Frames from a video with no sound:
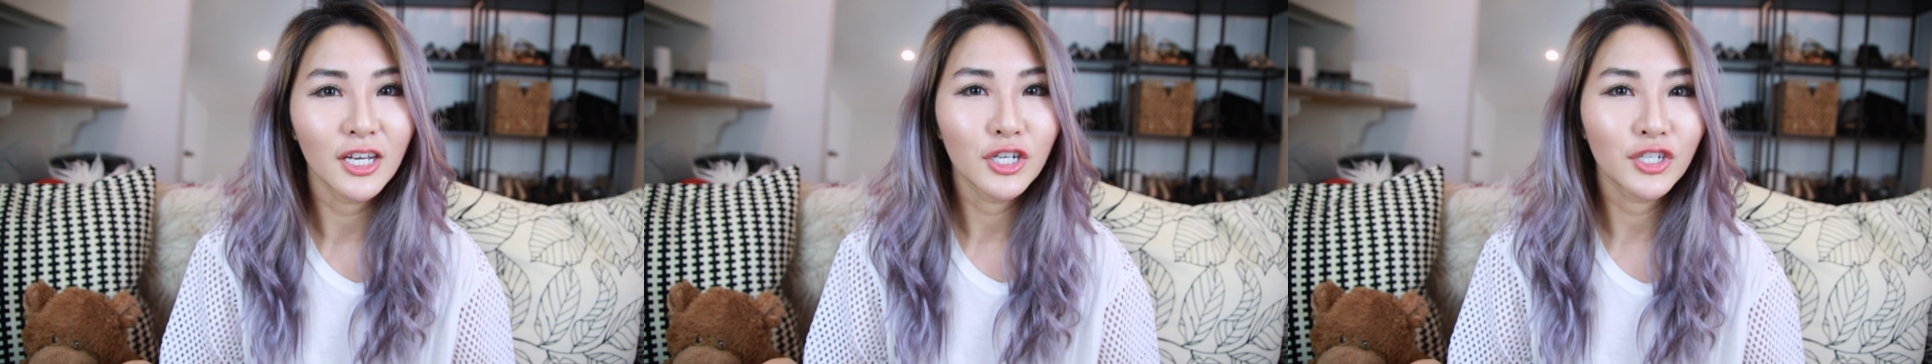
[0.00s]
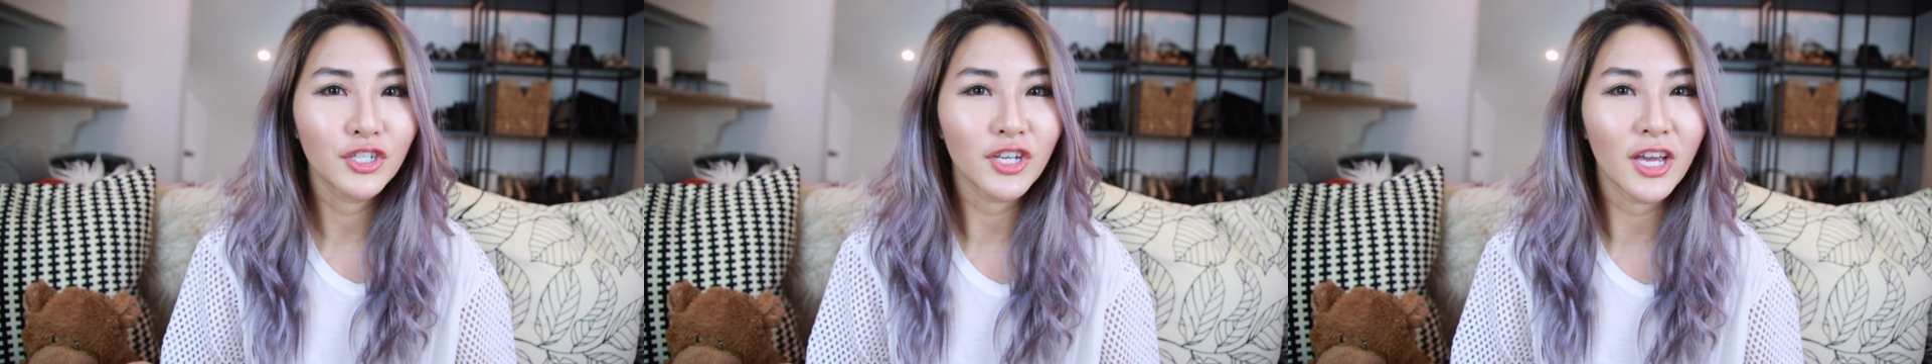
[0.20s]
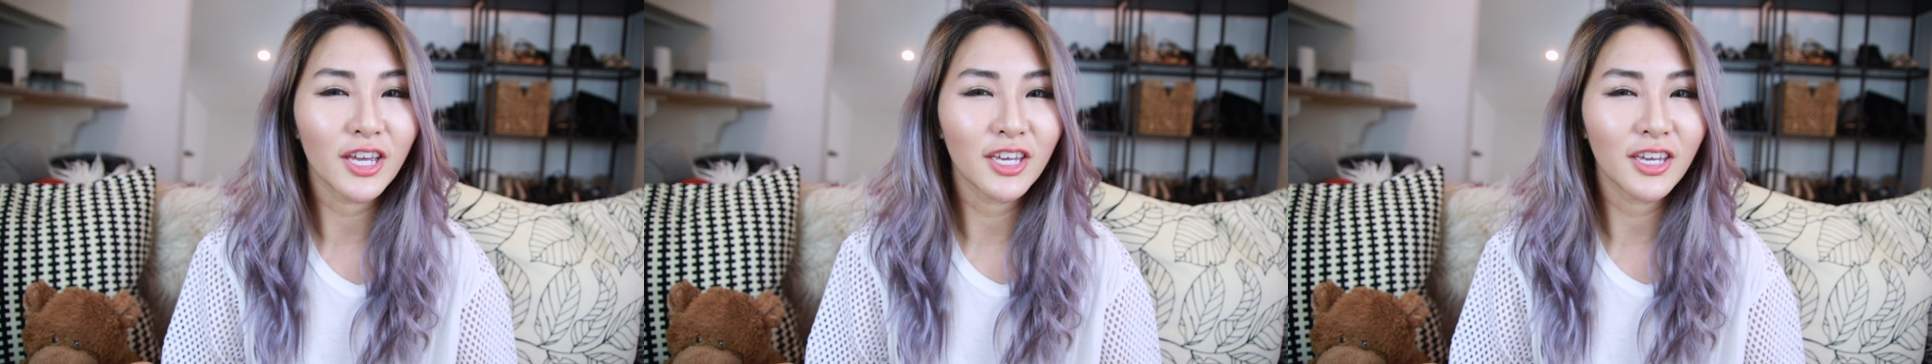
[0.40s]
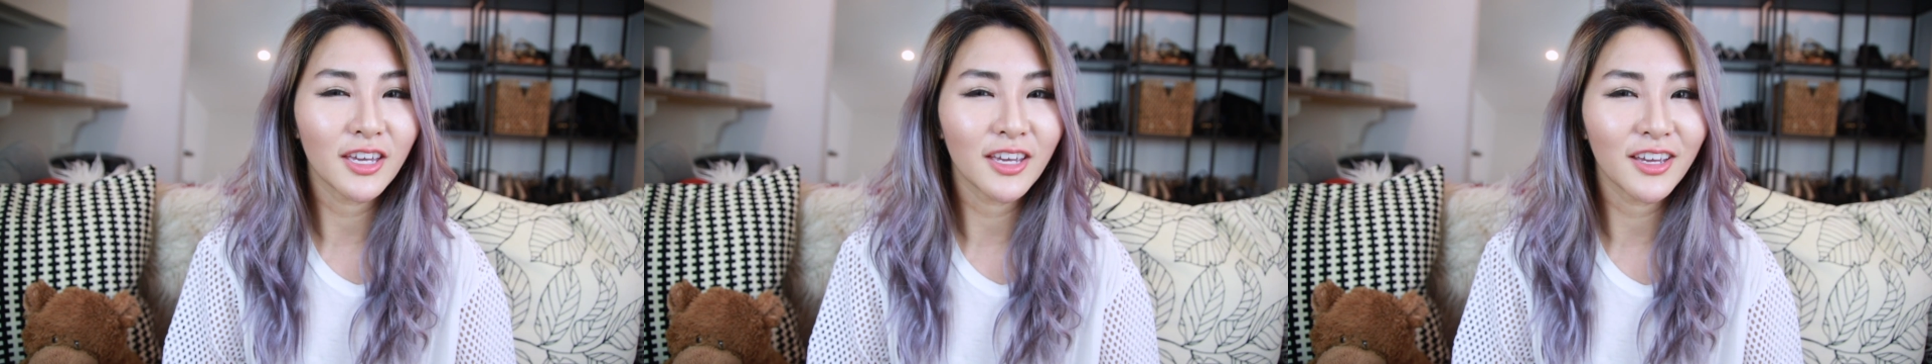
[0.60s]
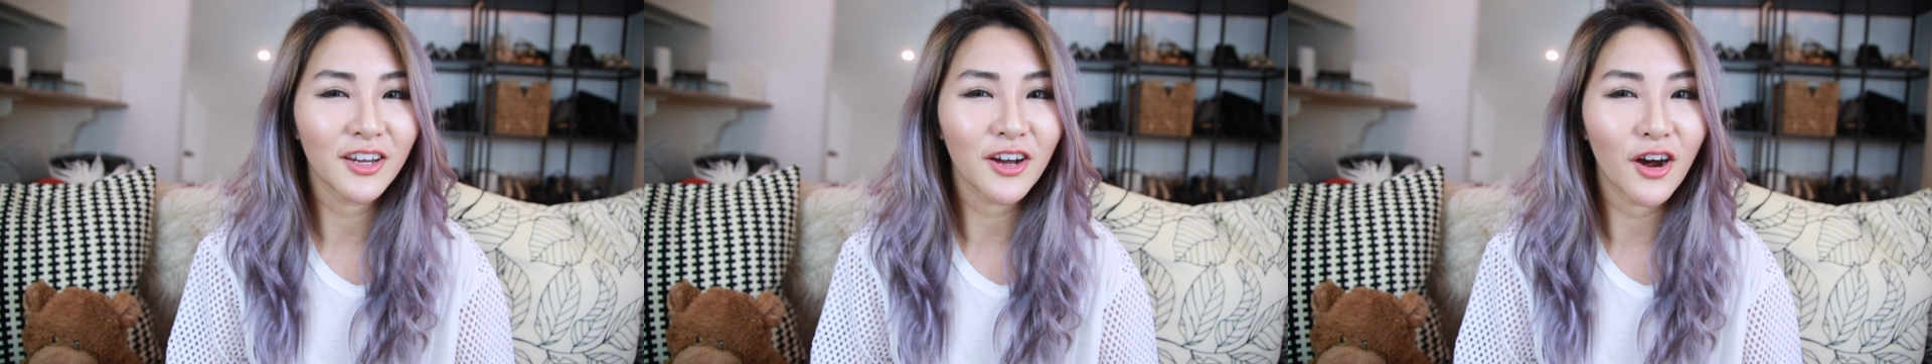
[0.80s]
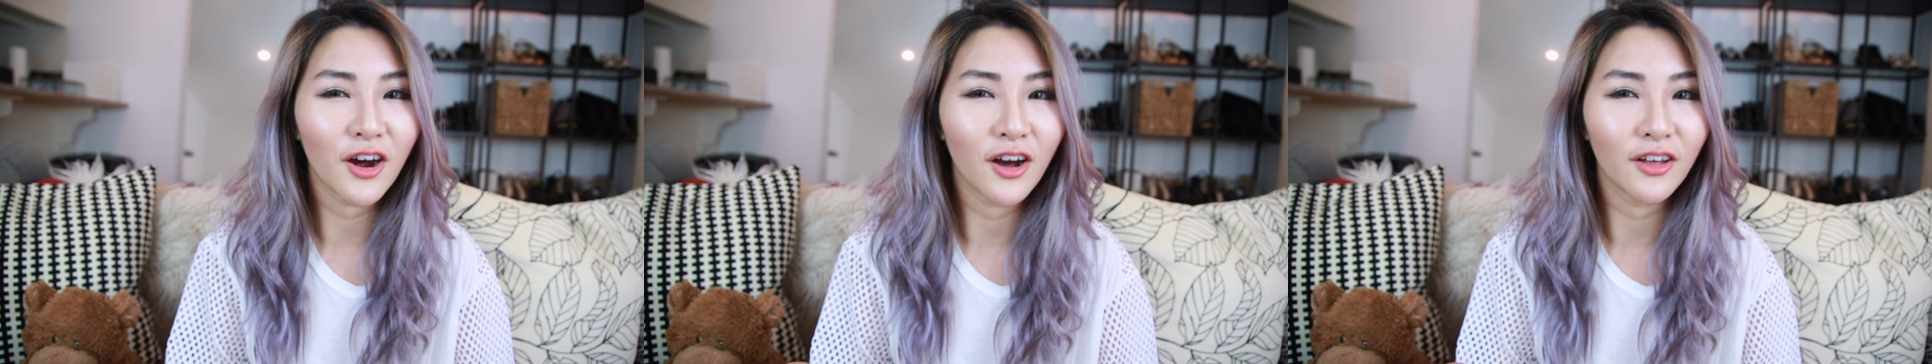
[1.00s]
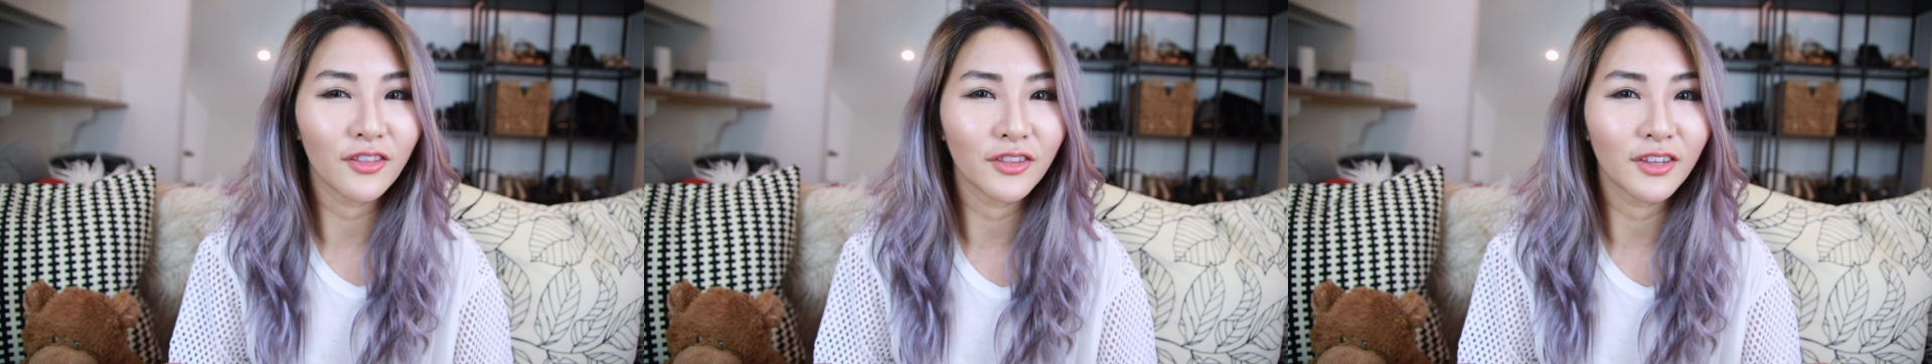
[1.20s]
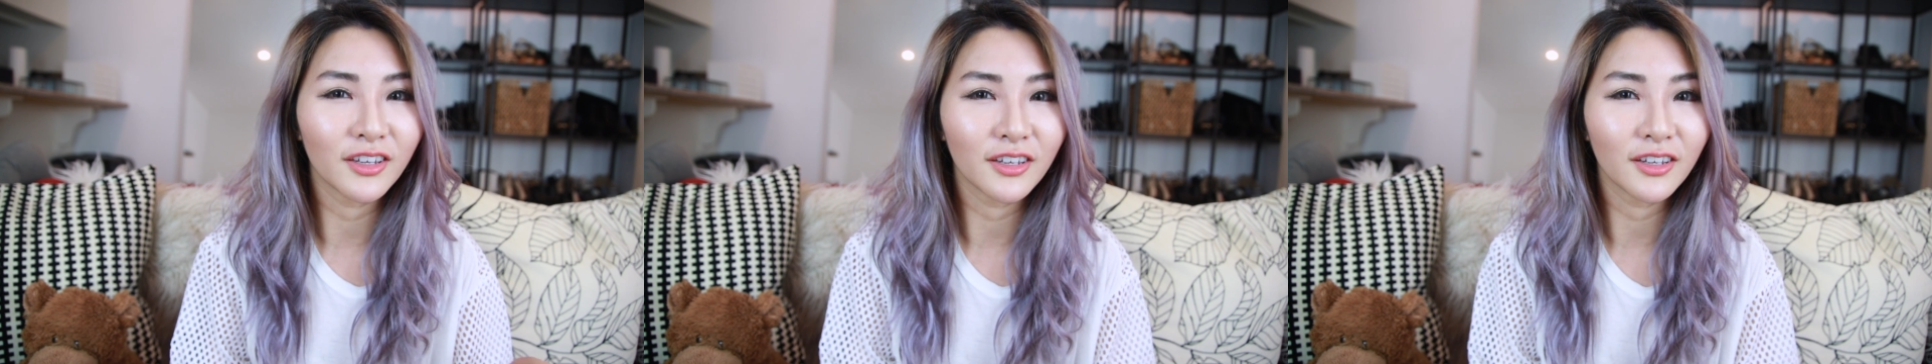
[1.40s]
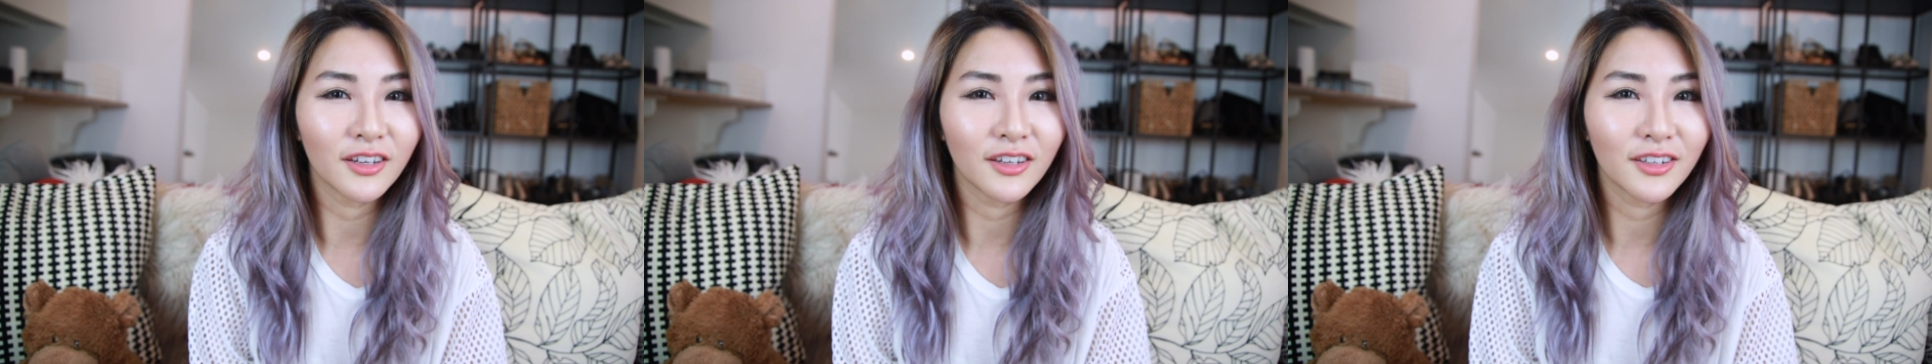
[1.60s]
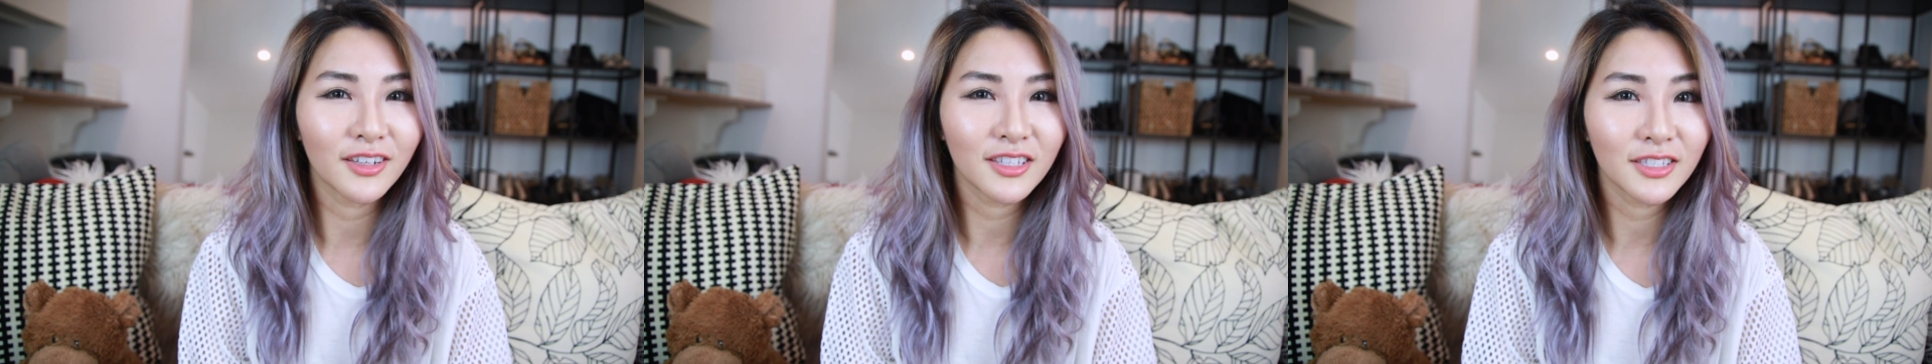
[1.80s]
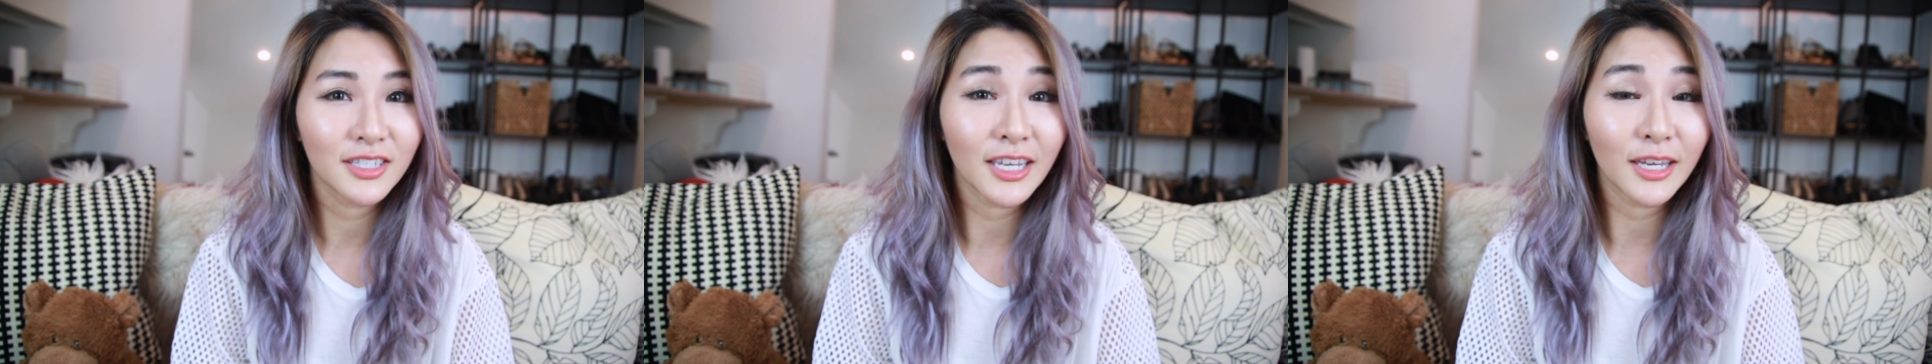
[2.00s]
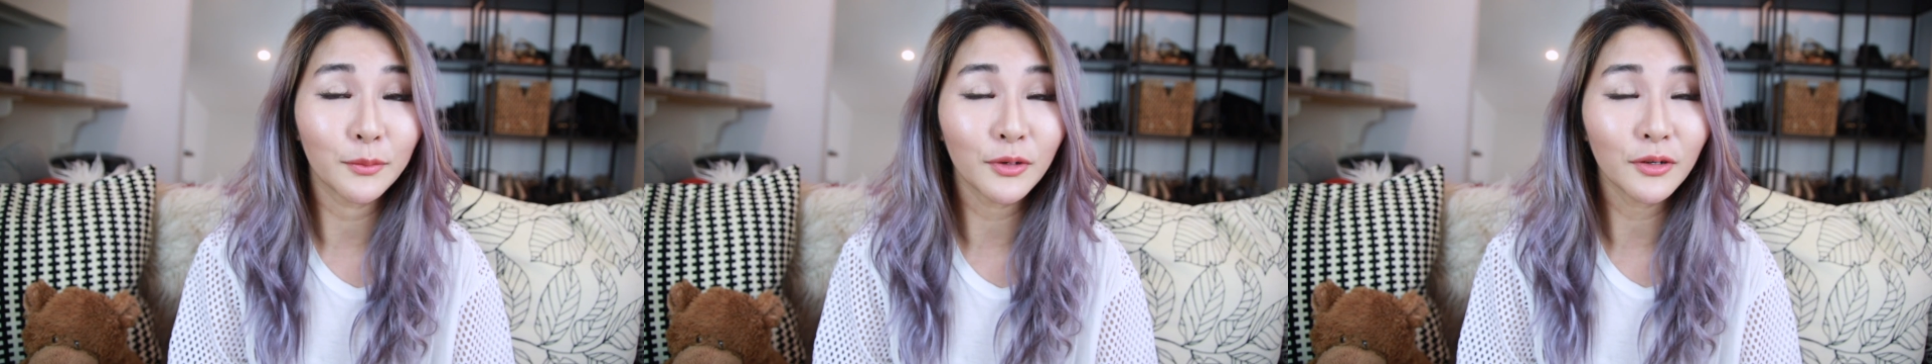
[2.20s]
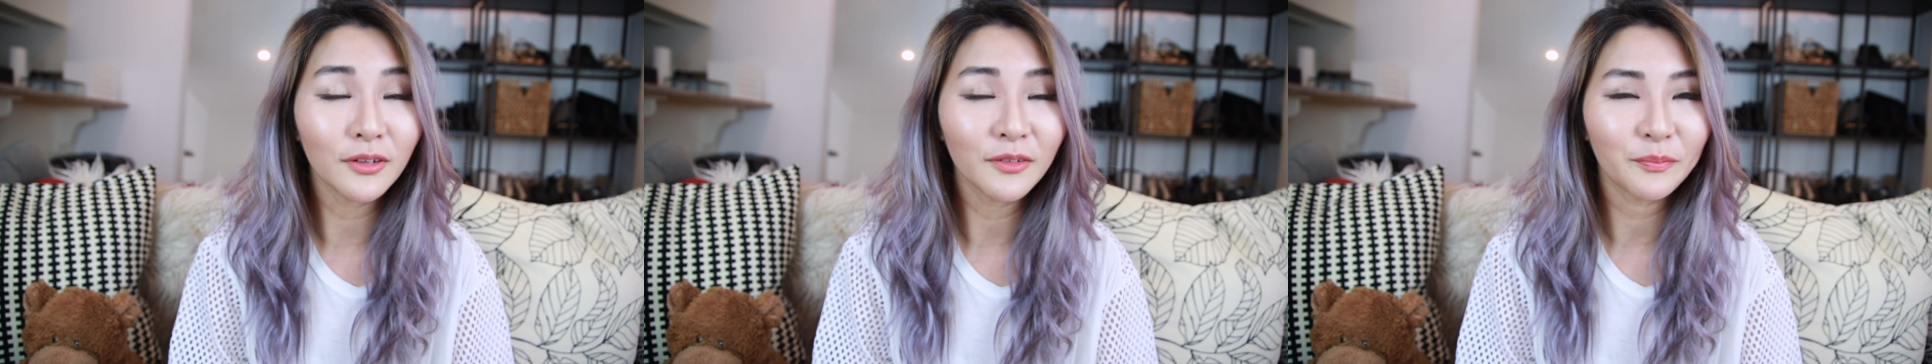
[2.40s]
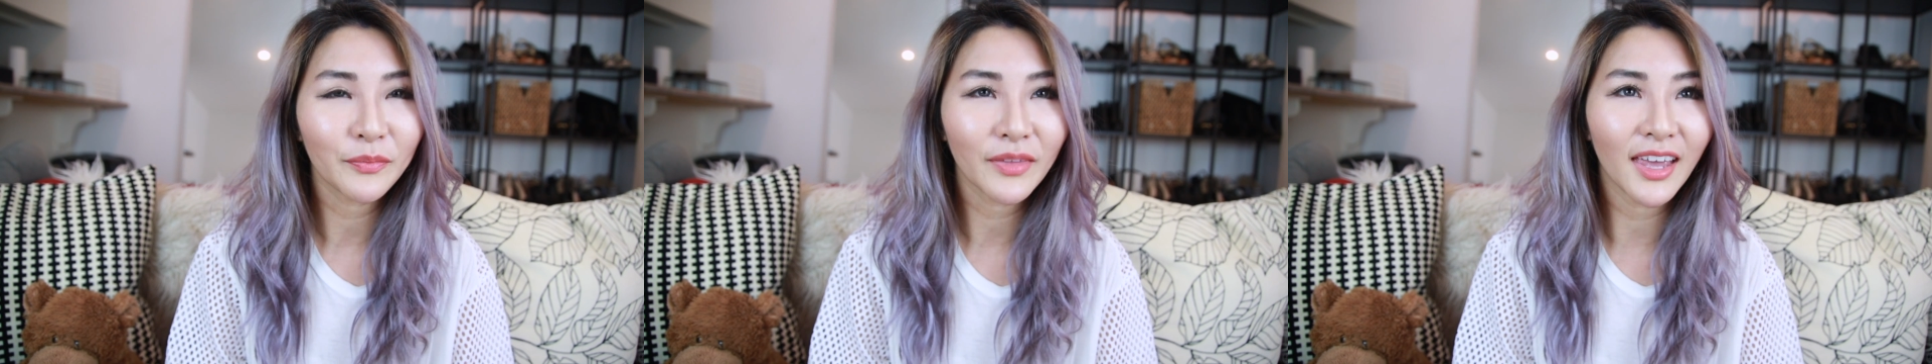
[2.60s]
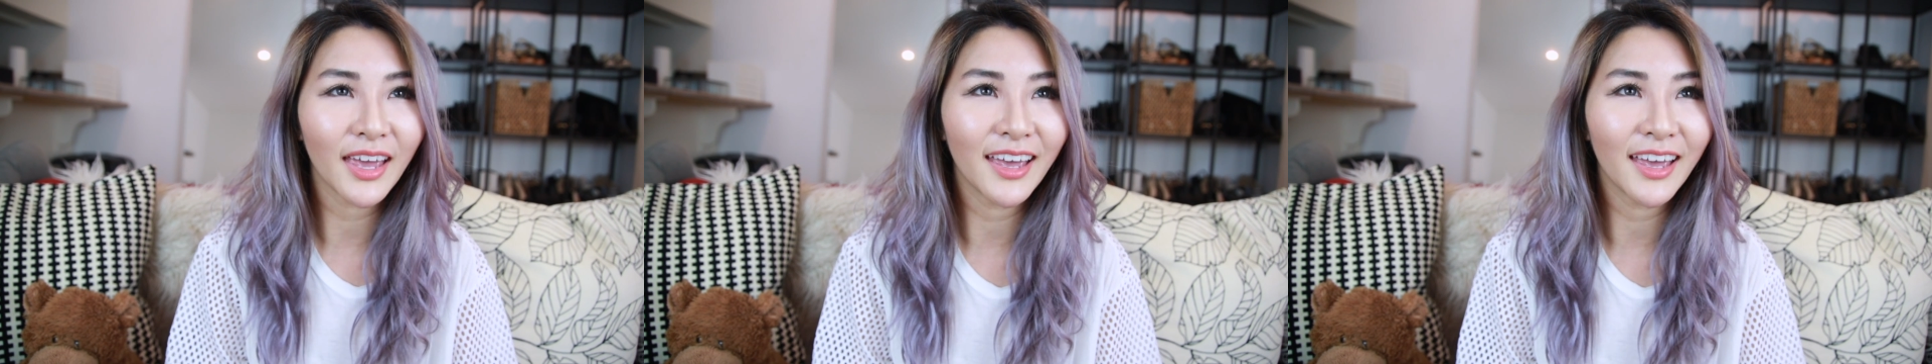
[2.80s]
shaking on the table,